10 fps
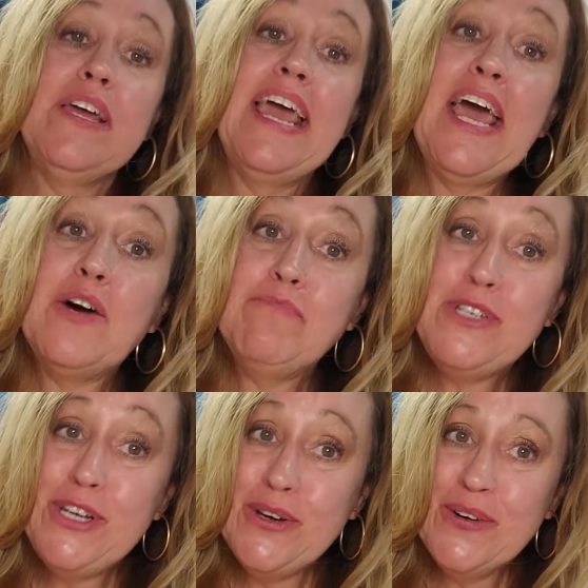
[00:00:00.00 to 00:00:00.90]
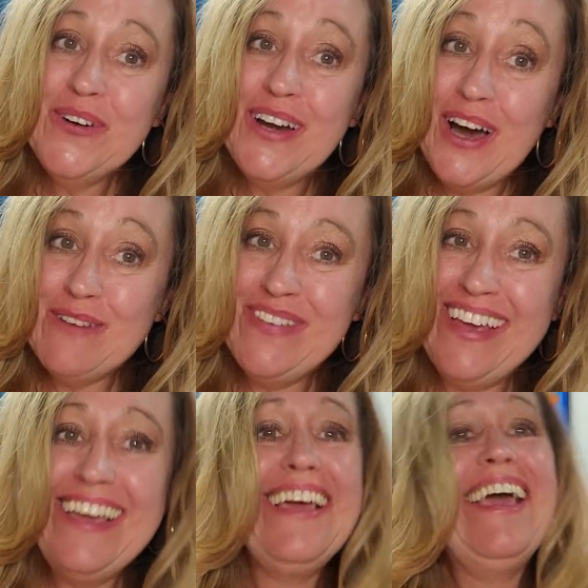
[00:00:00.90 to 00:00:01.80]
helped you, not
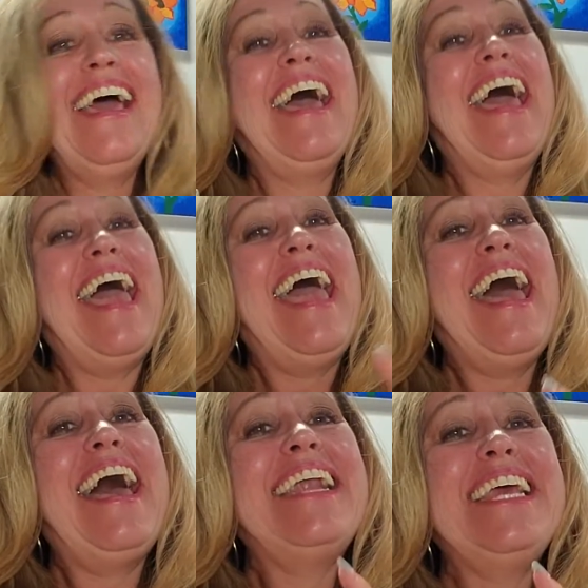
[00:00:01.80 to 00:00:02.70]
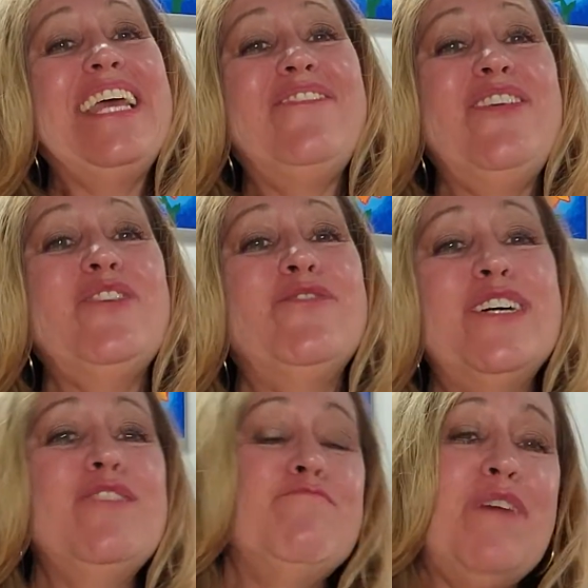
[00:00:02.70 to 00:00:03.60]
me. And if you
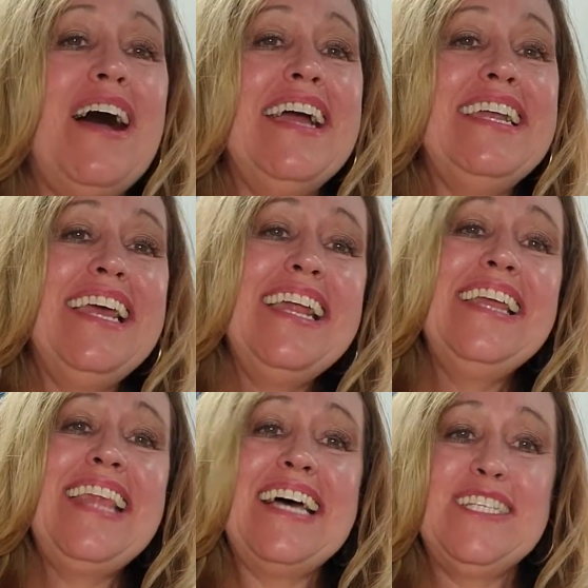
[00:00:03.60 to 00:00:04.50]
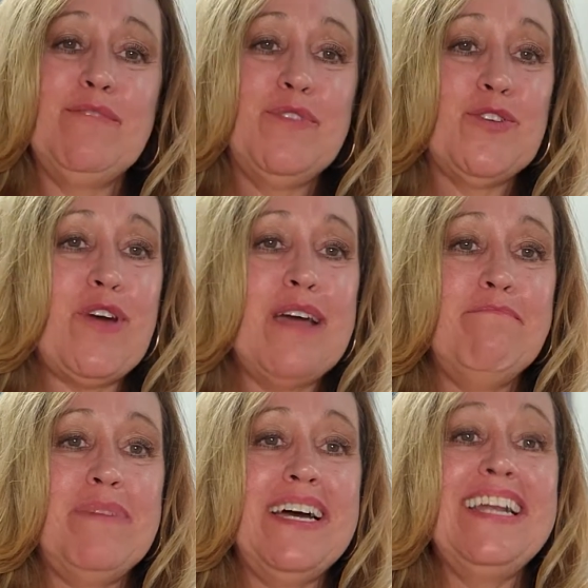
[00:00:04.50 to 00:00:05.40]
wouldn't mind hitting that
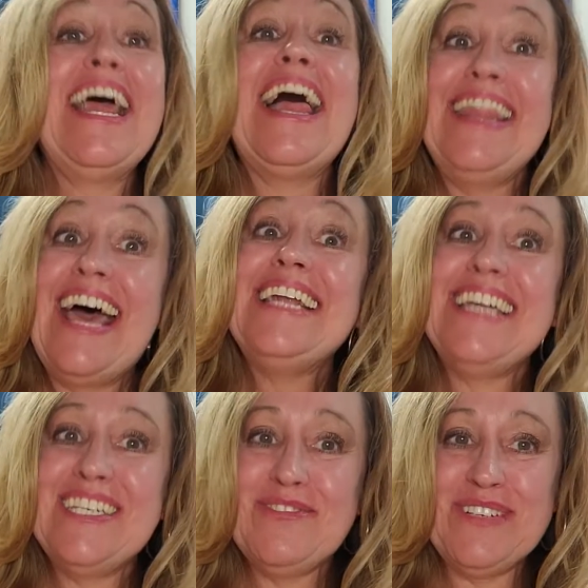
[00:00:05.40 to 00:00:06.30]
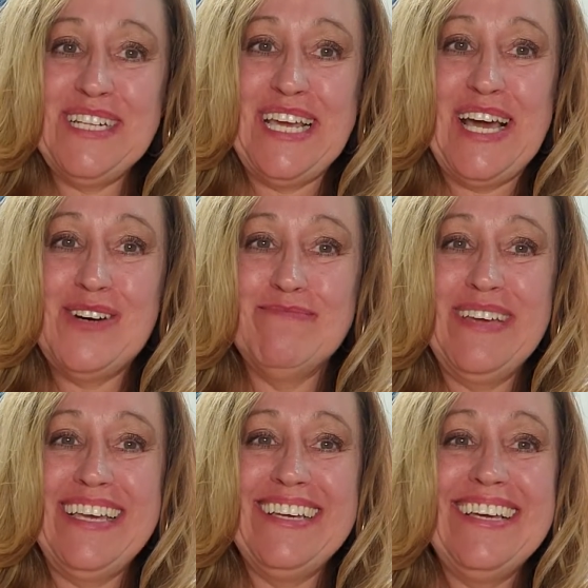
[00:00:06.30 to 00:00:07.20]
subscribe button, that does really help
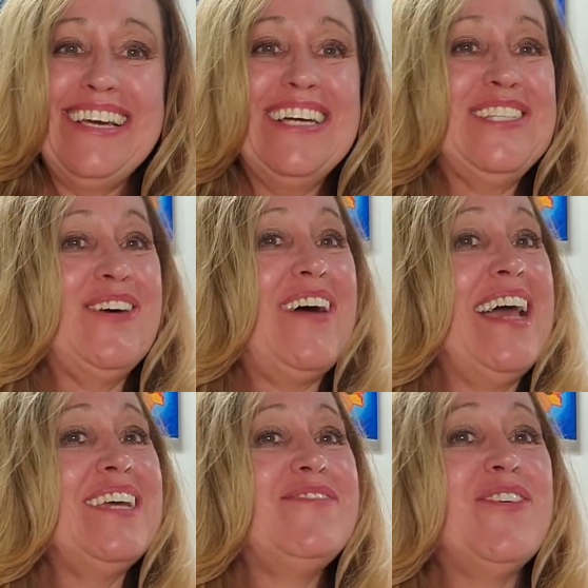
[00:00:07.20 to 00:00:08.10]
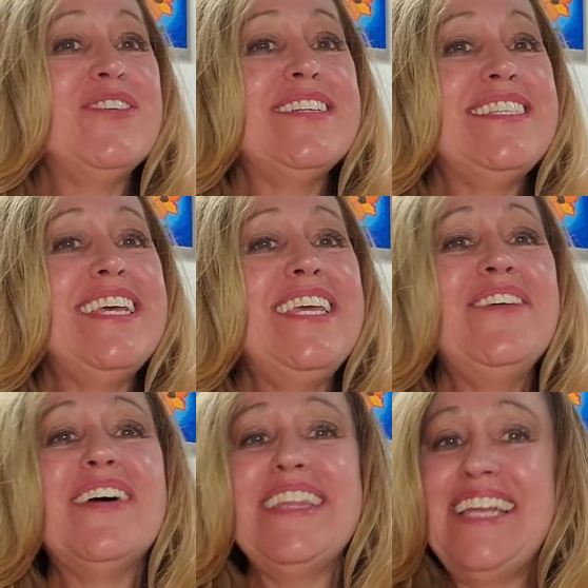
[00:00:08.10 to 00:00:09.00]
me. So I look forward to seeing
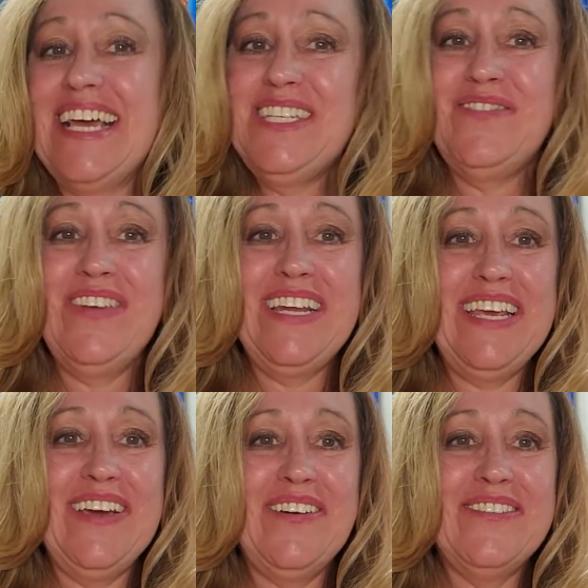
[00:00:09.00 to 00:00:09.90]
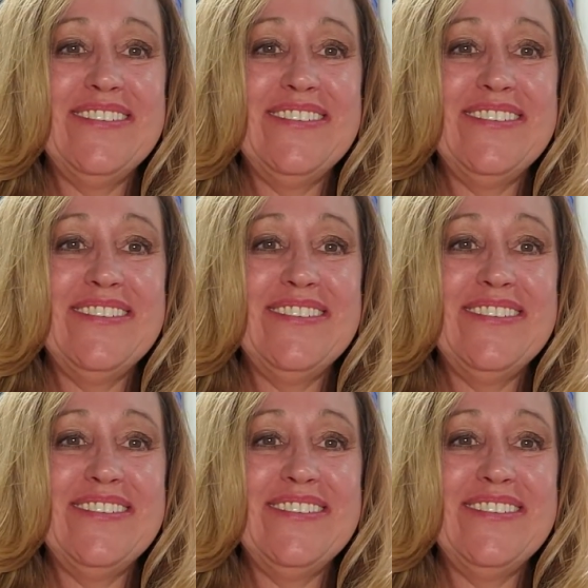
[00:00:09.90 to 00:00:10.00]
you on the next video.